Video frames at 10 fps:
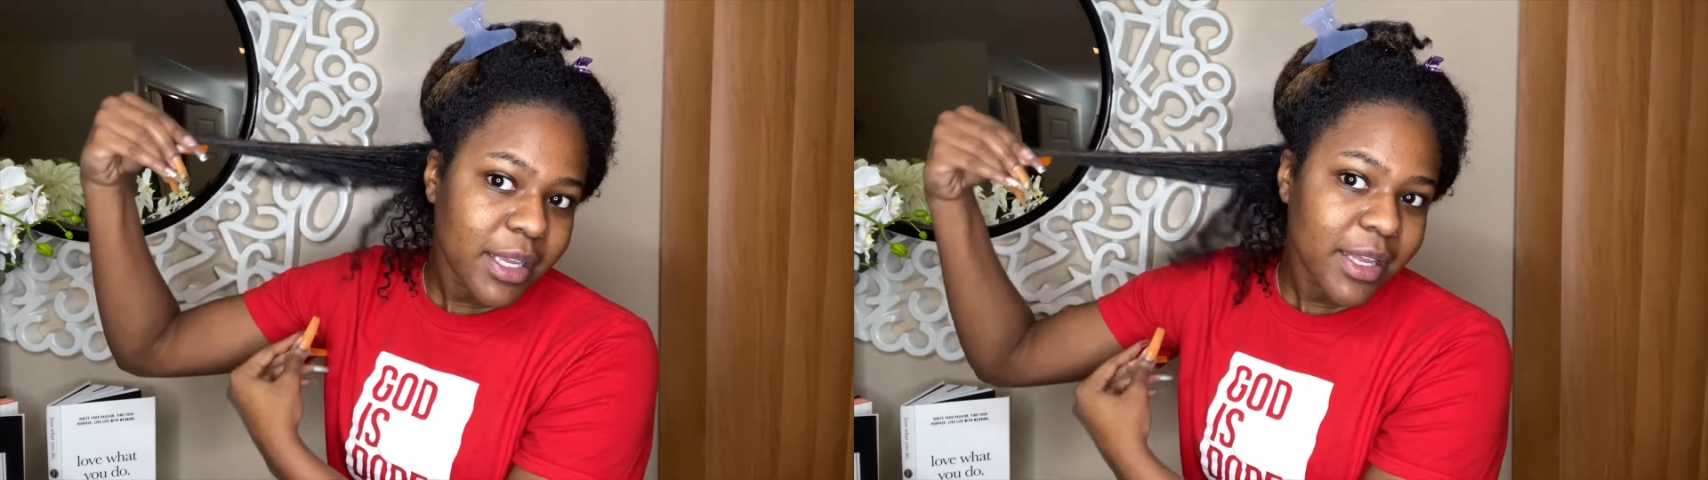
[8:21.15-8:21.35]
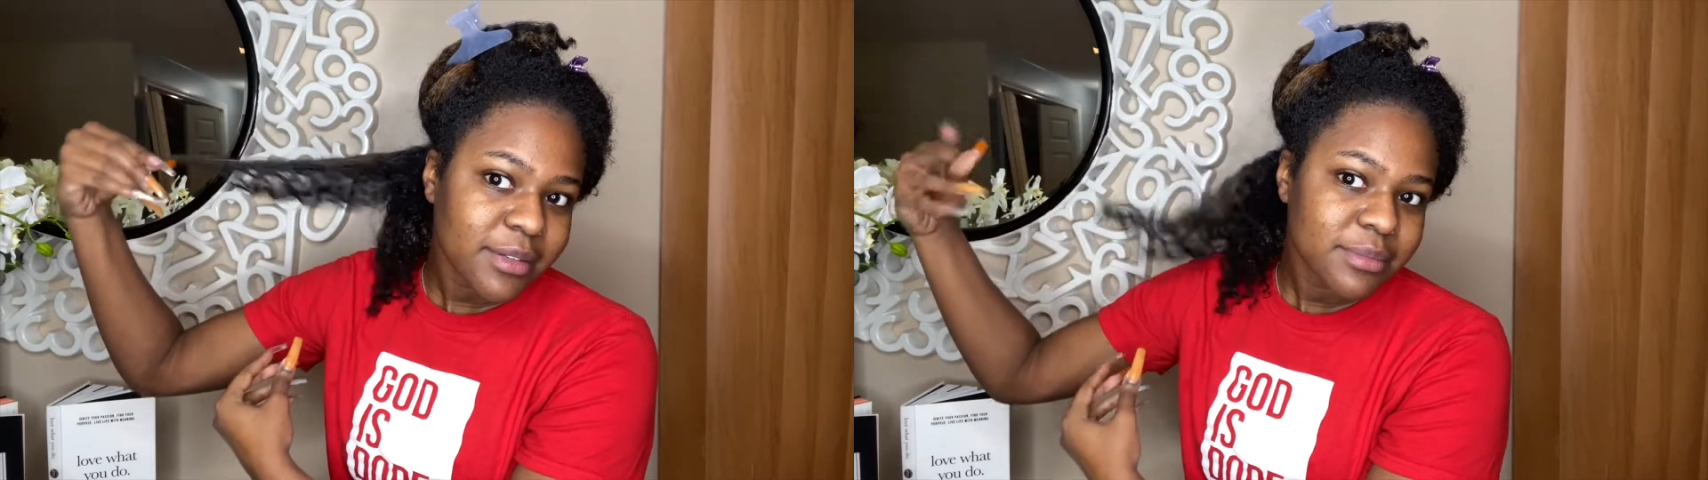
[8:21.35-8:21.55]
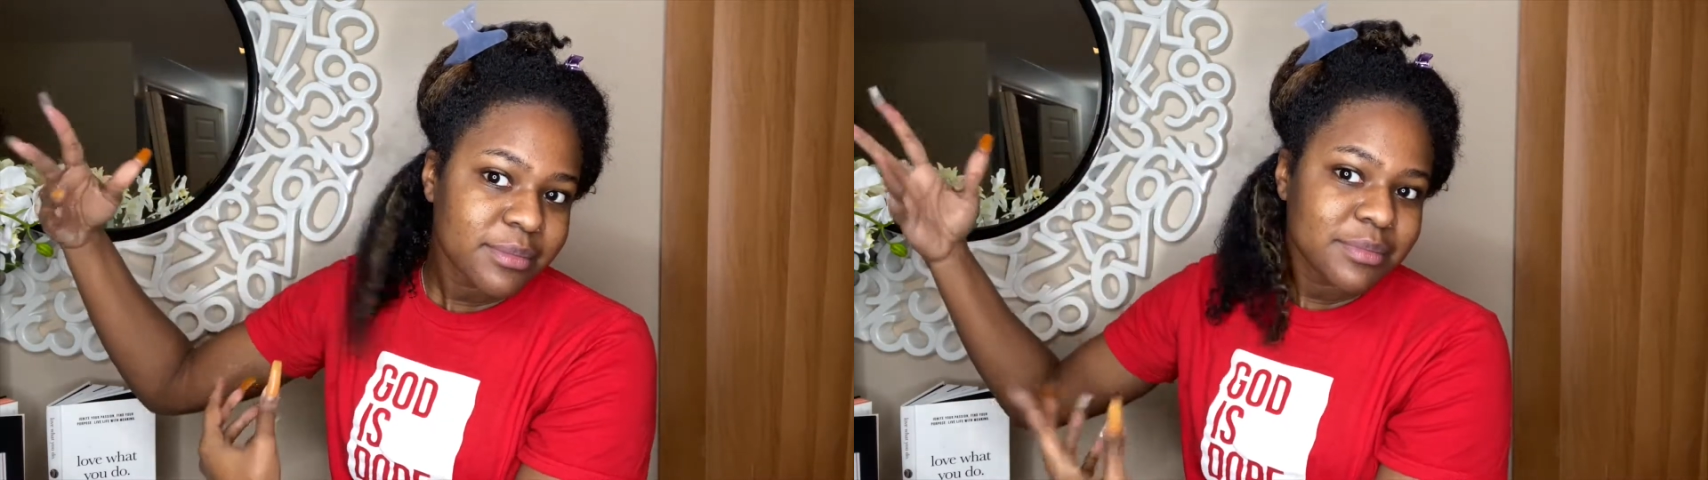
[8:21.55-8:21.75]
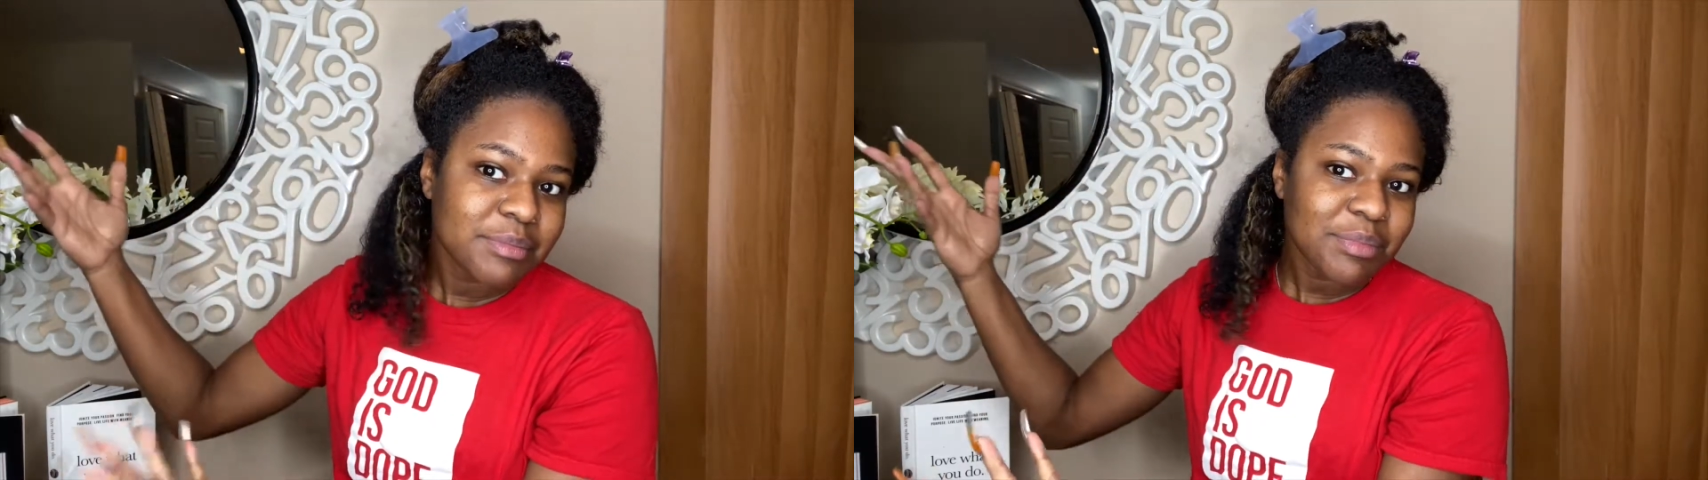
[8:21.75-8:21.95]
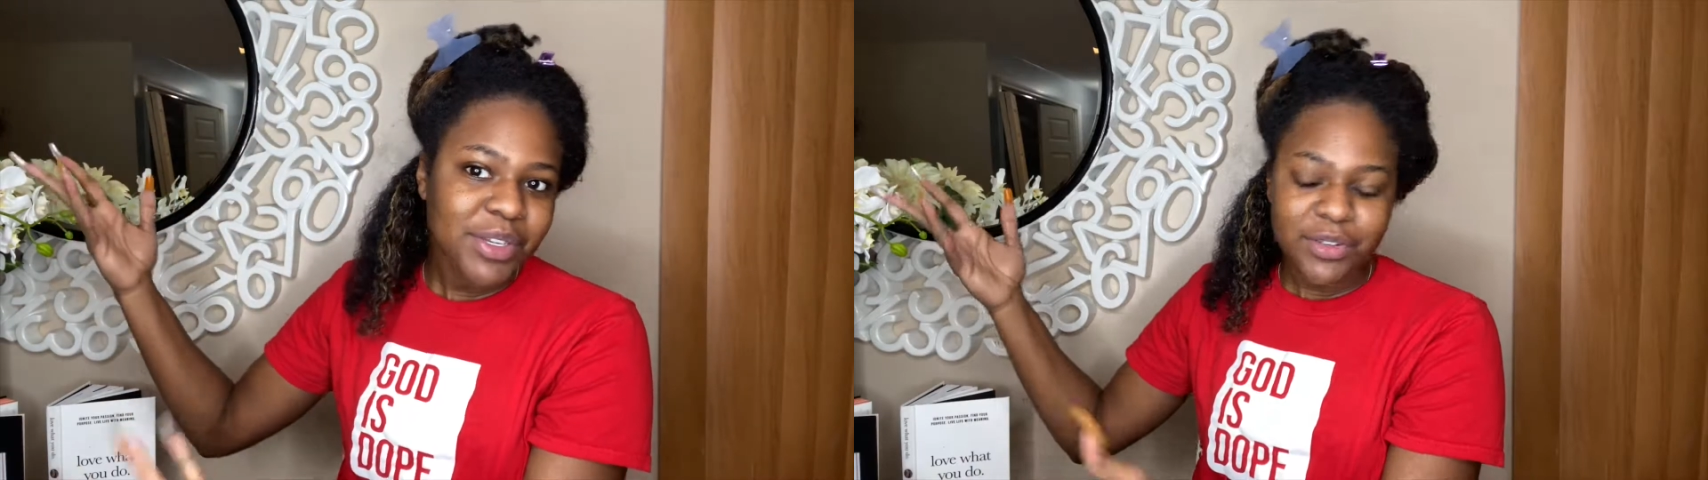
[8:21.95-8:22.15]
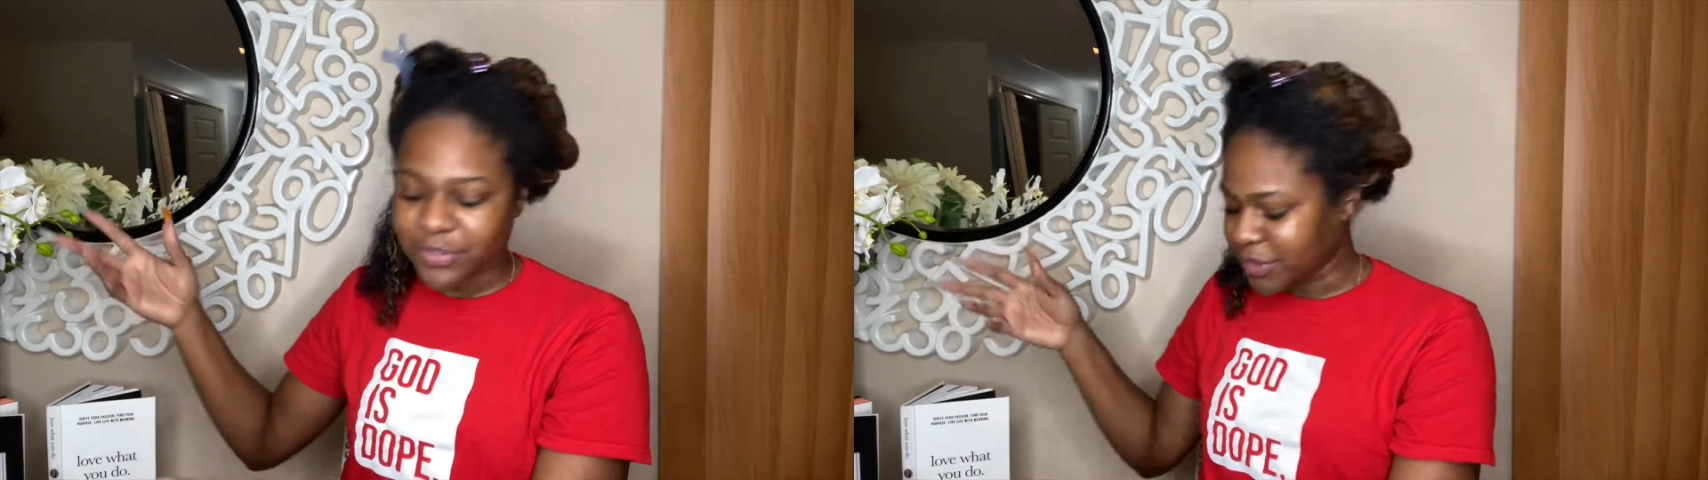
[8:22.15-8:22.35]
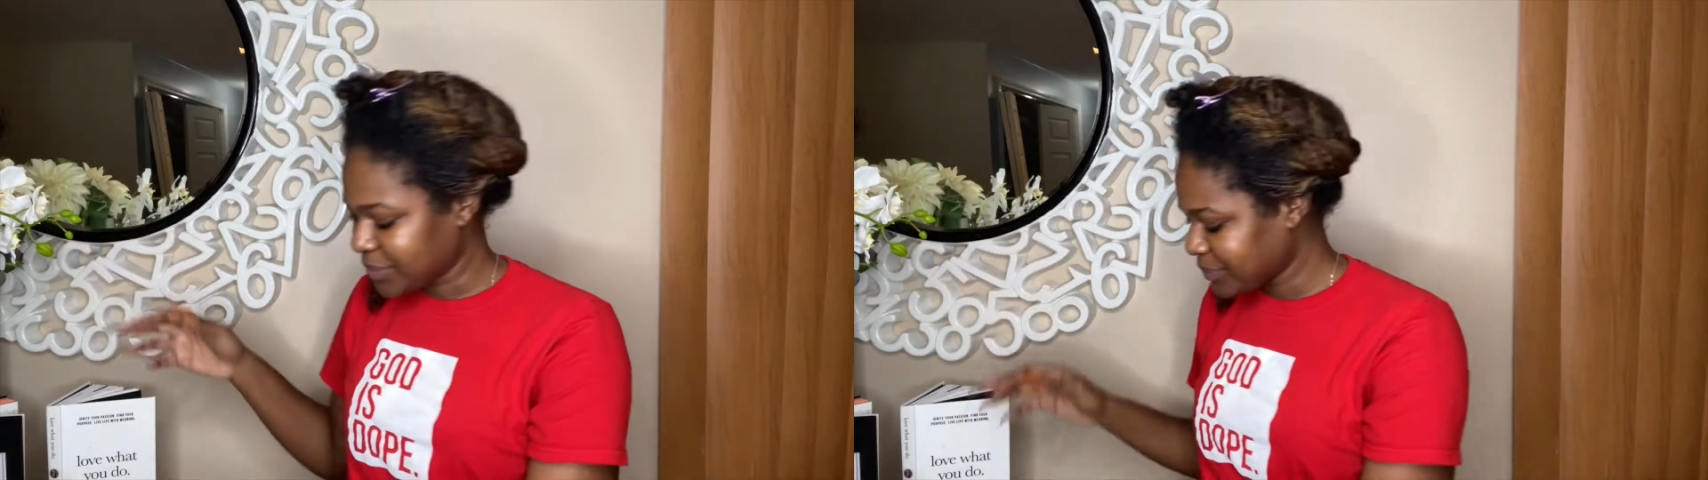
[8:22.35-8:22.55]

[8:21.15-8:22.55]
that, beautiful.